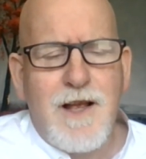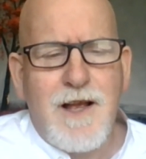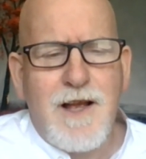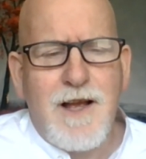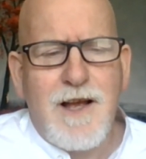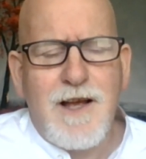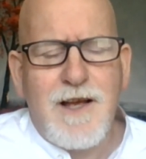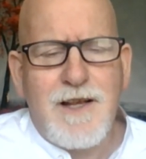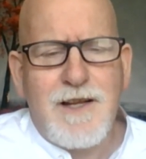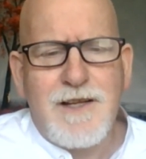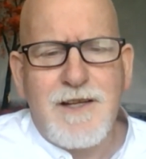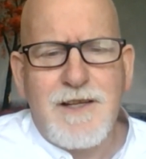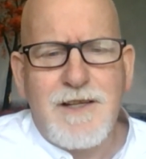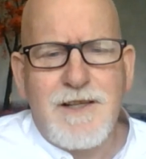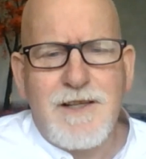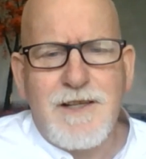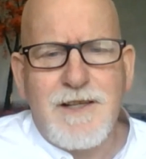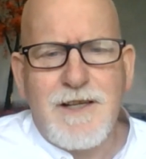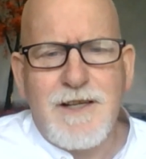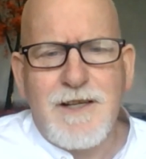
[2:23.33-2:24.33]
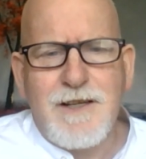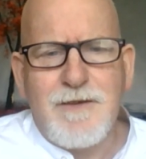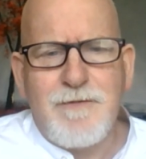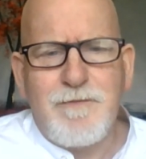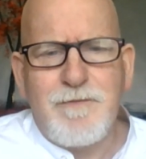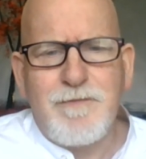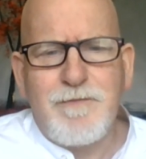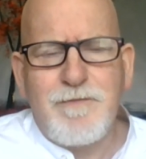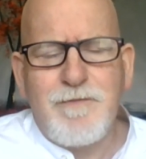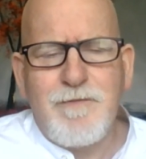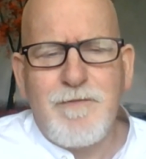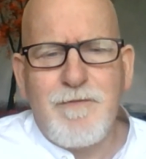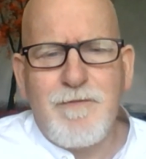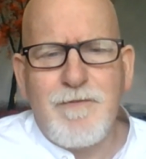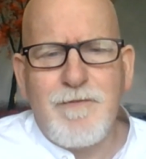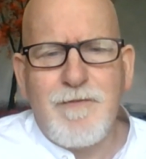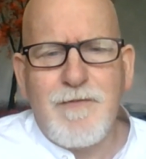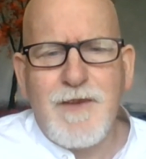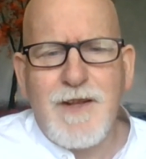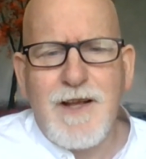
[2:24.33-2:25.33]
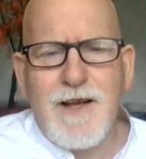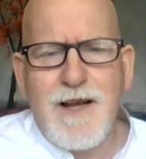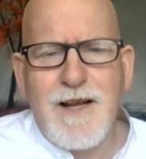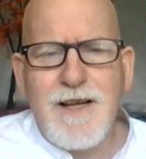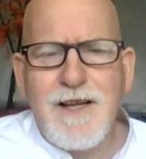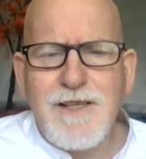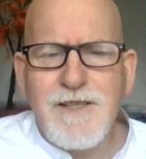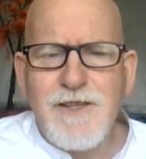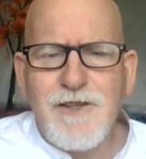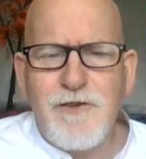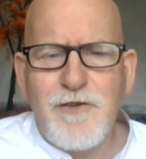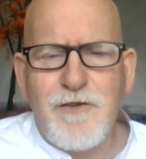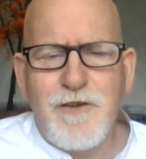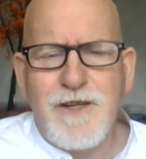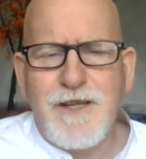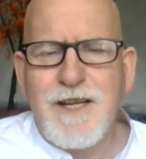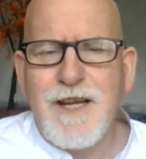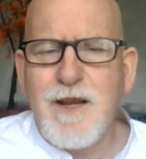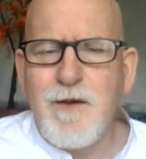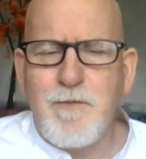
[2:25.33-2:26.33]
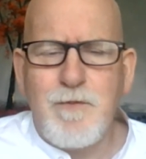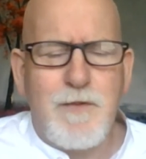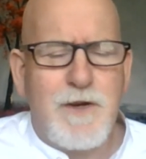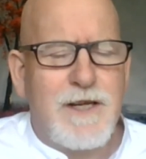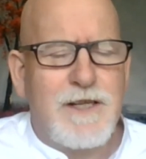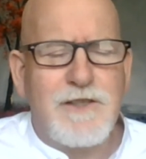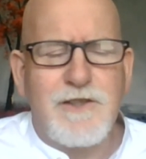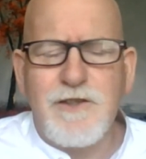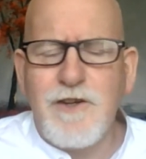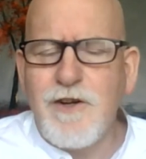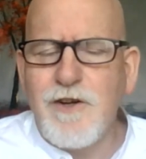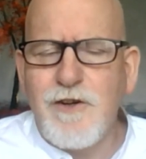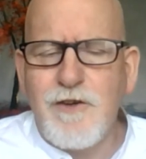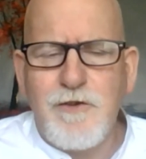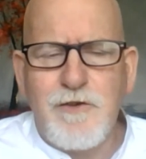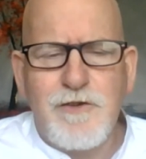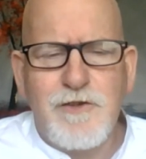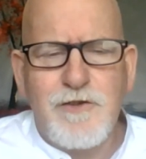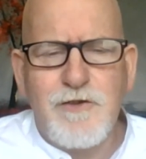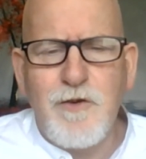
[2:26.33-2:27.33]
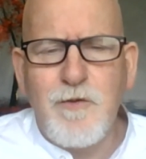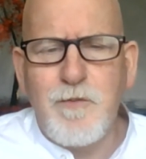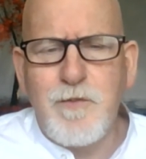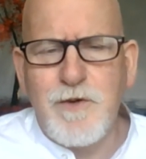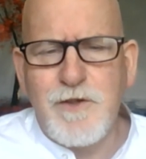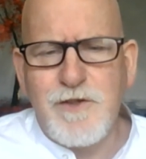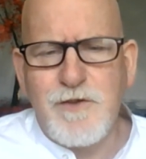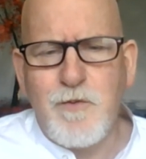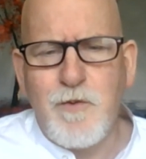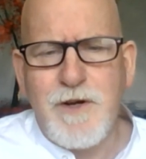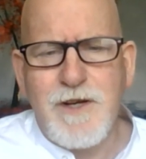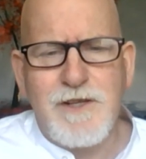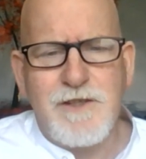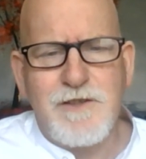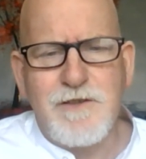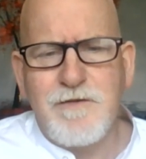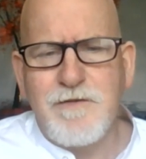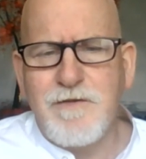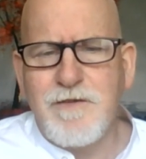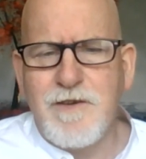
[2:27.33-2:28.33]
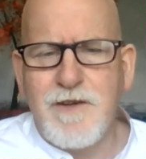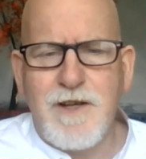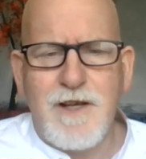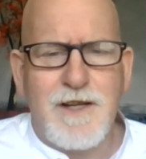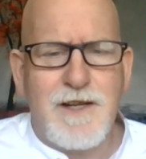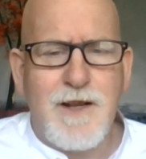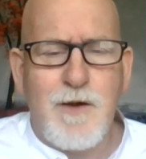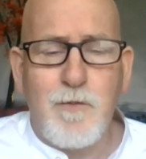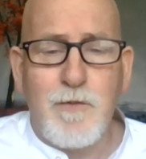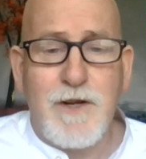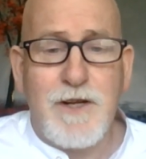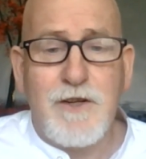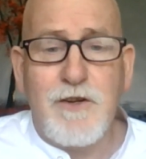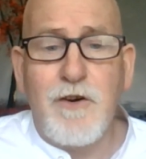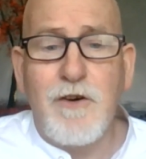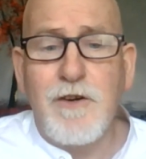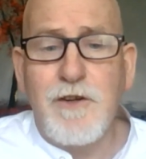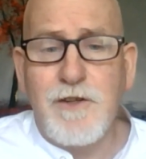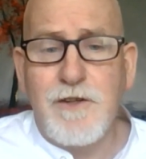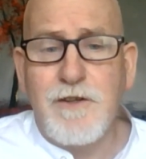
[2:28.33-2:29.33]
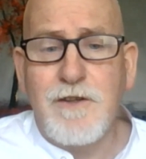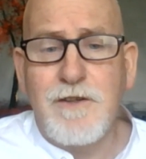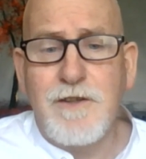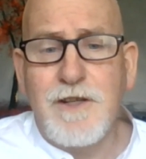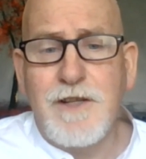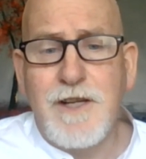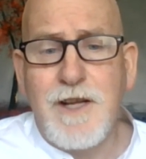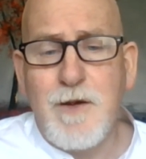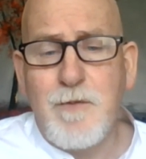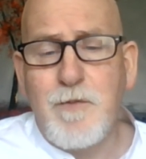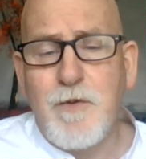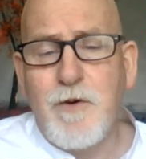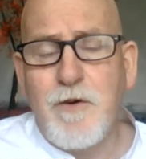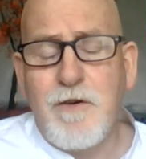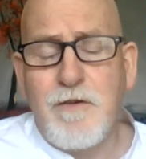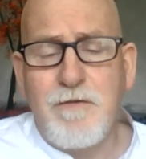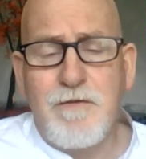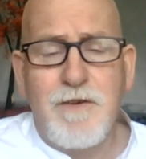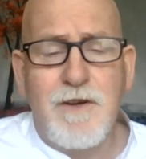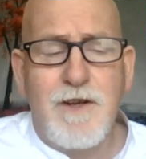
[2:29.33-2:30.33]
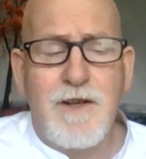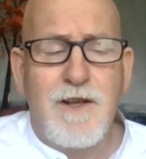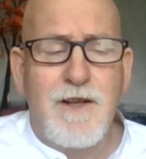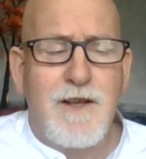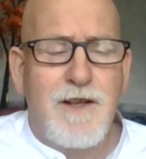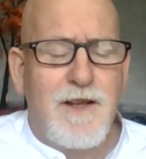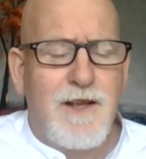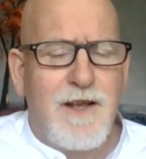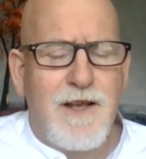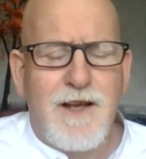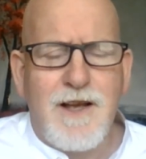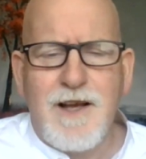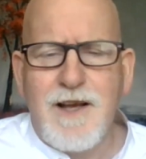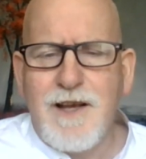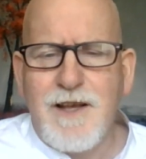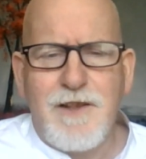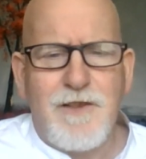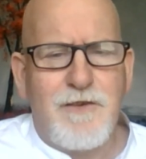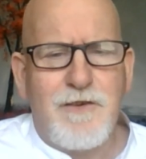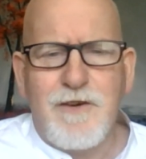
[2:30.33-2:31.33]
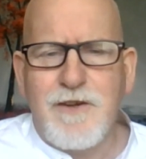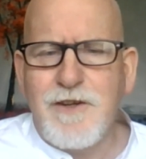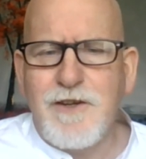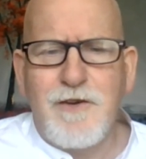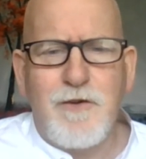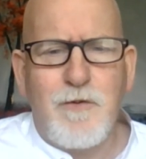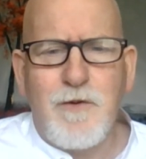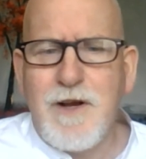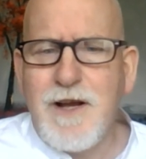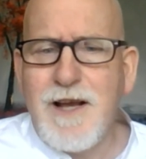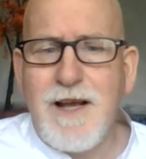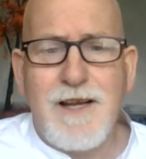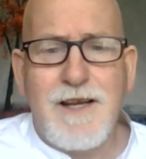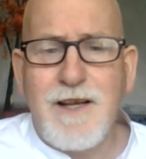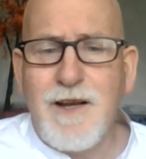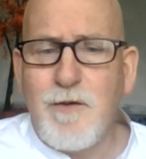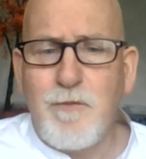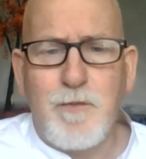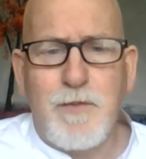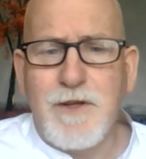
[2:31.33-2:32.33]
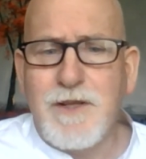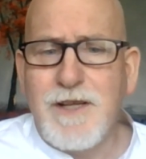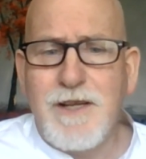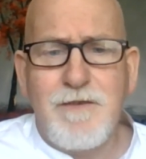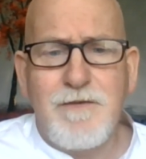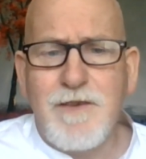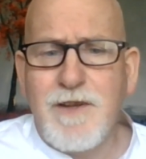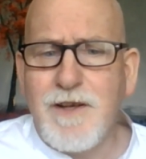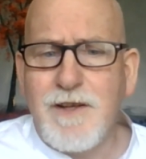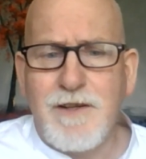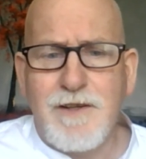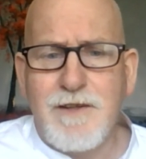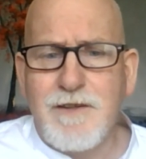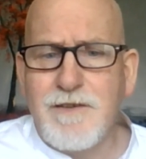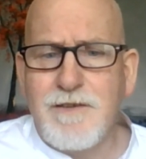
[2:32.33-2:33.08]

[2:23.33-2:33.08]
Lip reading: And I listened to the tape. He sounded so persuasive. And then when I turned the tape off, I thought, I can't believe that.